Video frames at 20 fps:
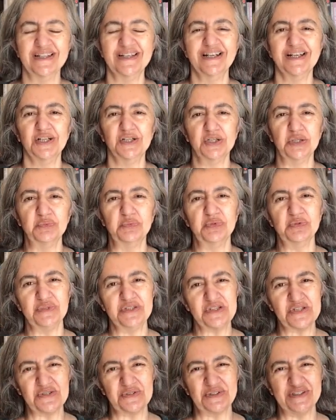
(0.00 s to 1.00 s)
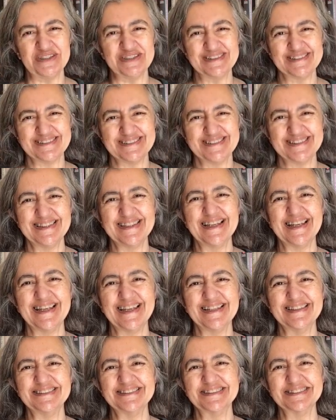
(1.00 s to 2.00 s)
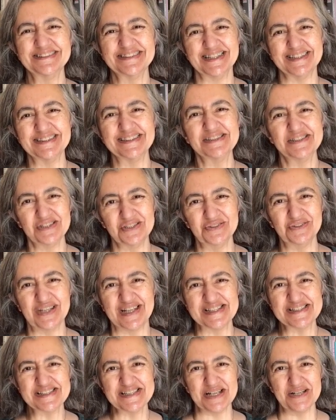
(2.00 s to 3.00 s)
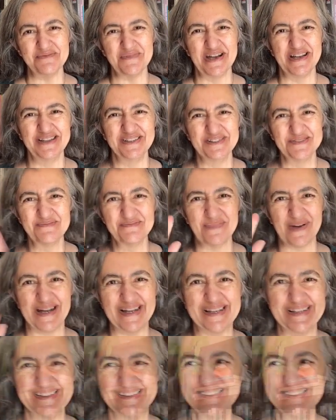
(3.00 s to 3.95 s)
I hope you enjoy it, and then see you next time. Bye.